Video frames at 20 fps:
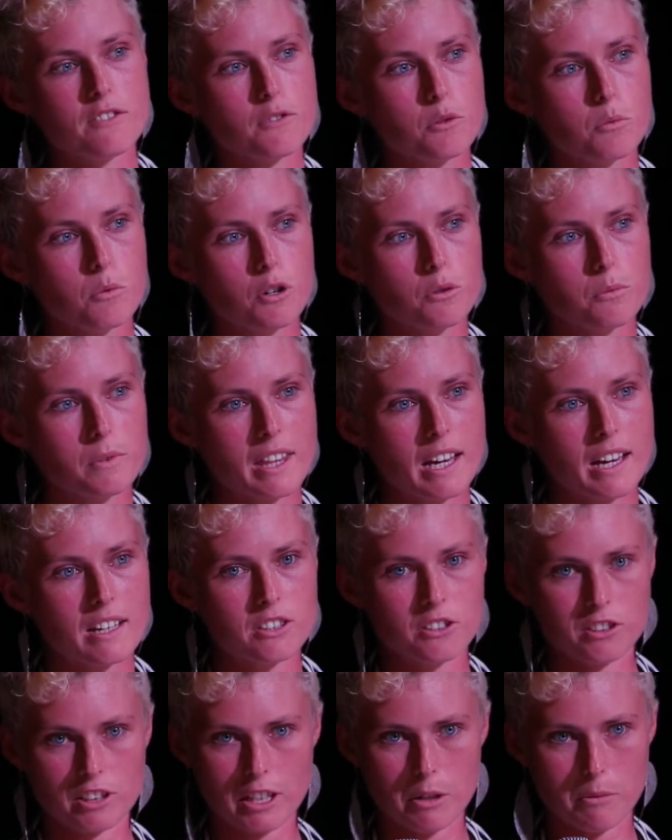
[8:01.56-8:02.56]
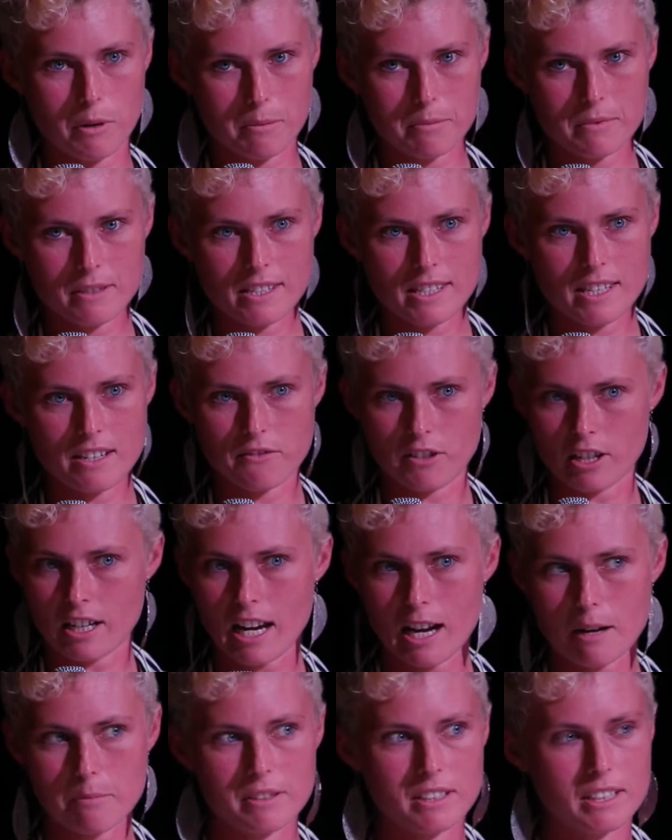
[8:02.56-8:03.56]
of a world without nuclear weapons. They're very
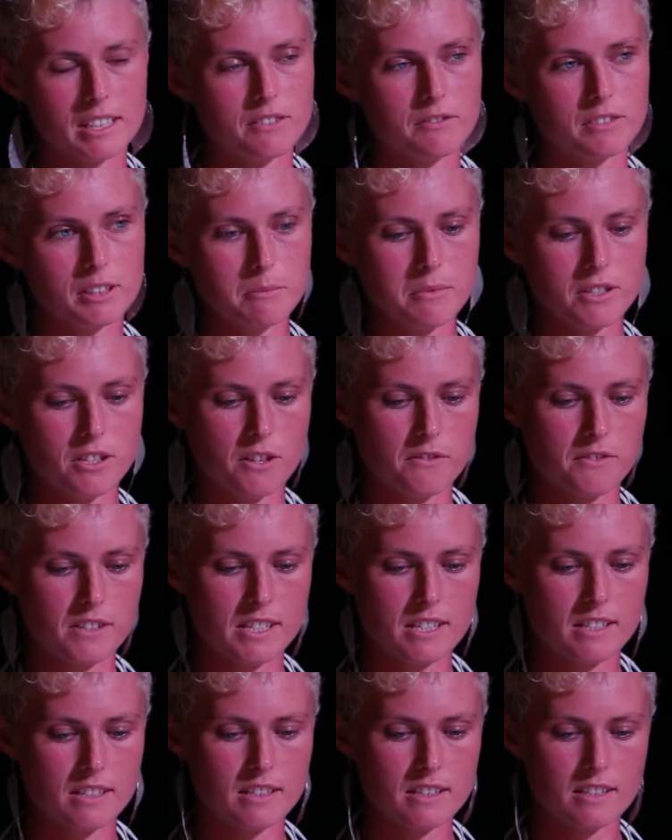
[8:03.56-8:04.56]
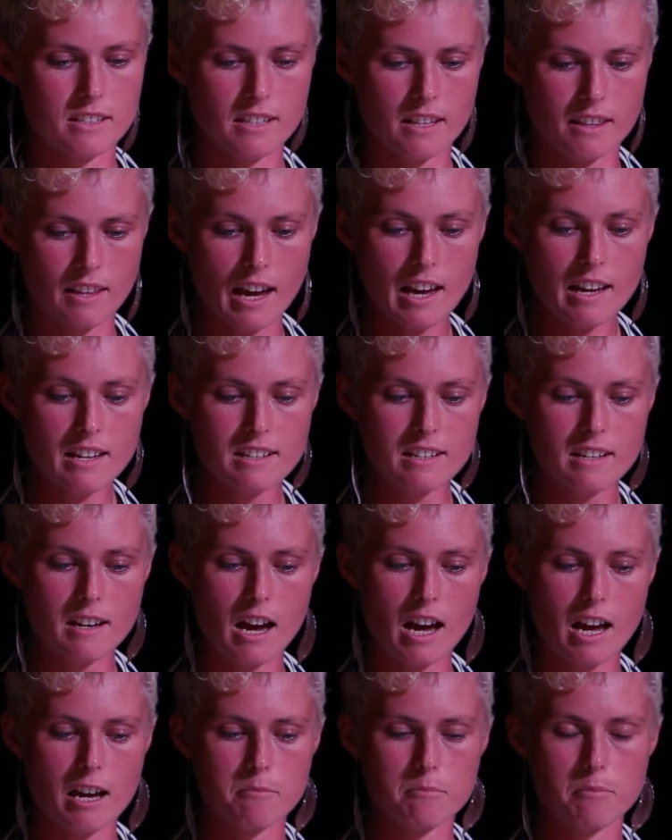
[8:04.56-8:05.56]
happy to give lip service to that,
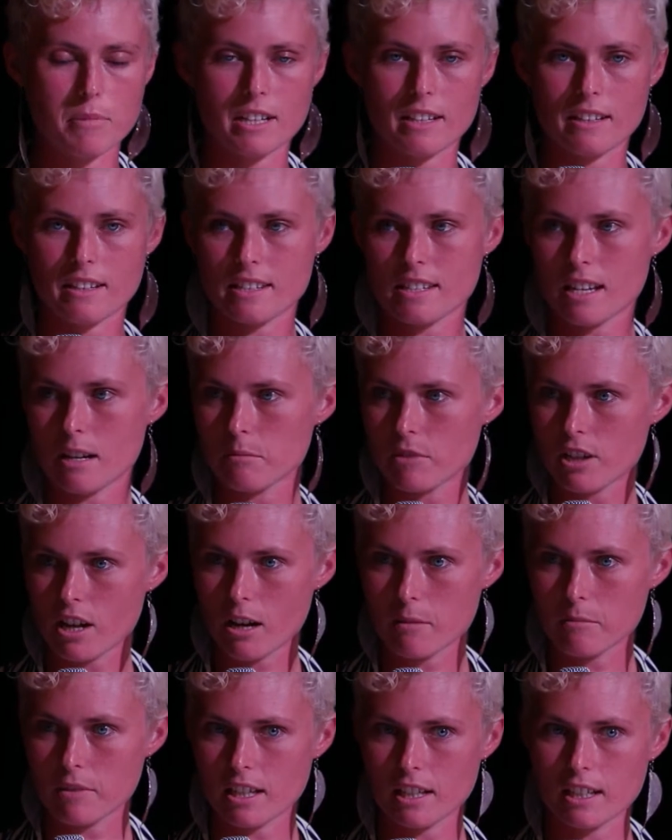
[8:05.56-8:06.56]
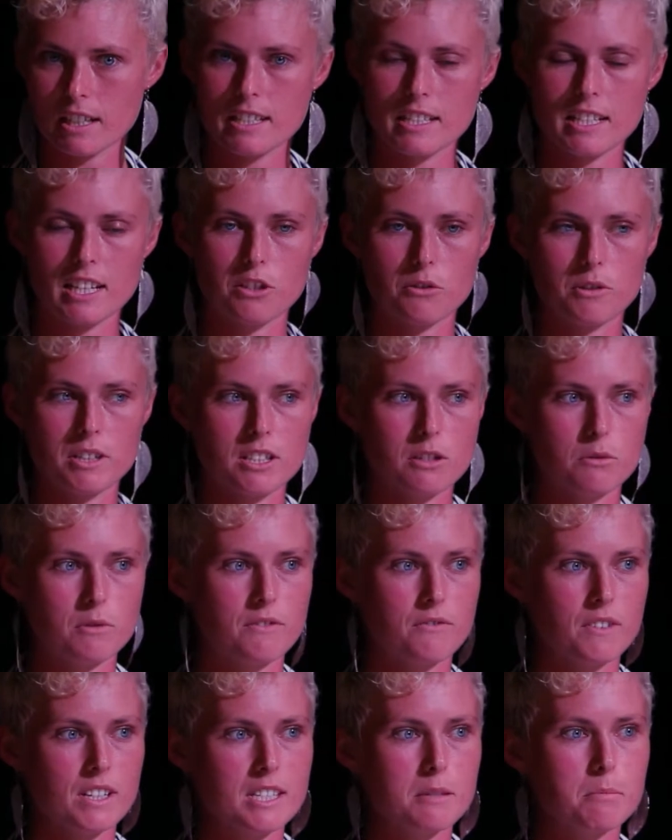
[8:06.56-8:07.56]
but at the same time, they're continuing to
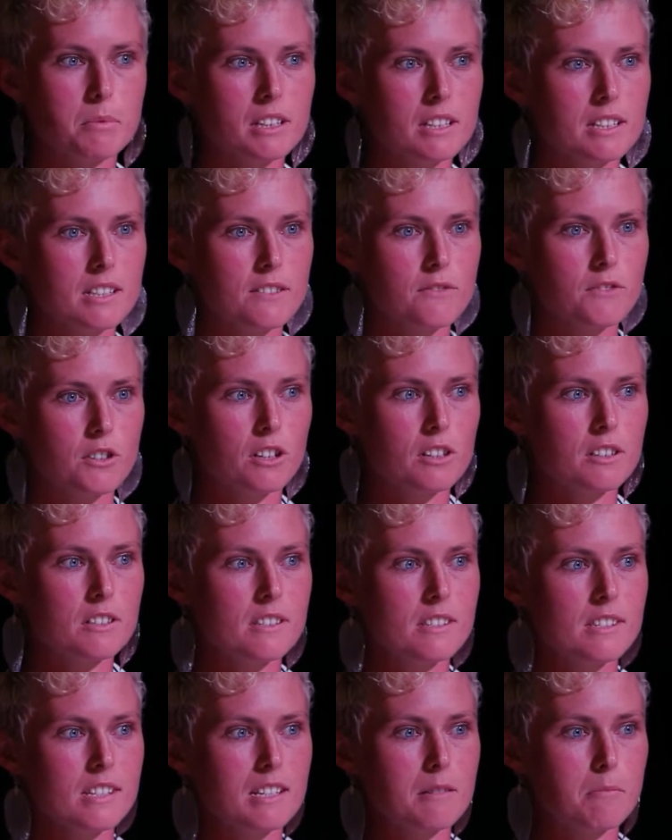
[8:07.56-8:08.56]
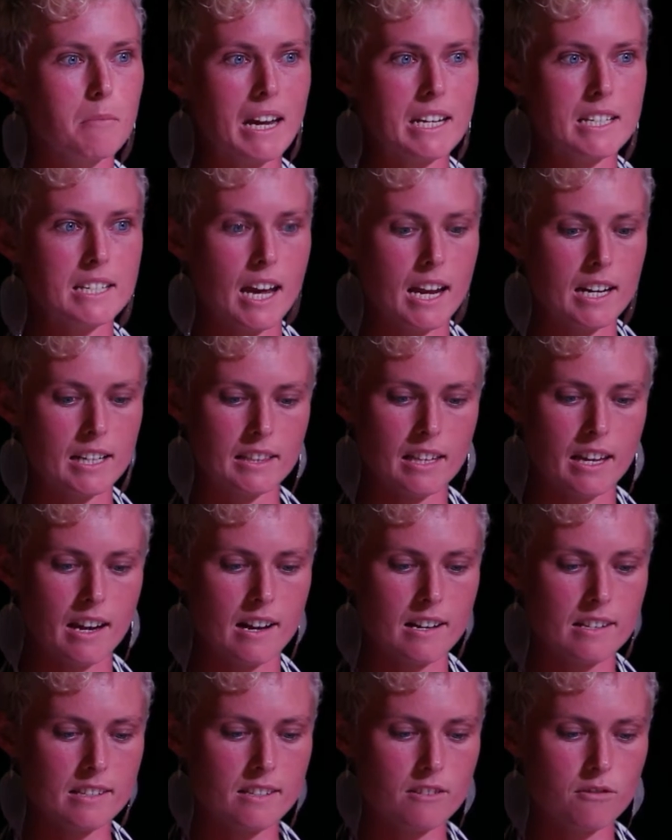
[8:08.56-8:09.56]
invest billions of dollars in maintaining their
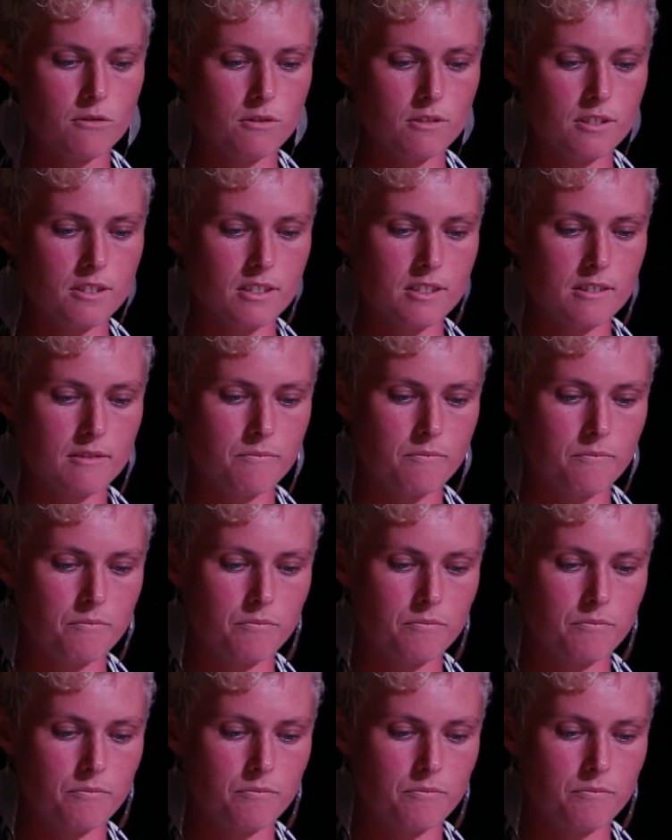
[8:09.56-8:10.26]
arsenals.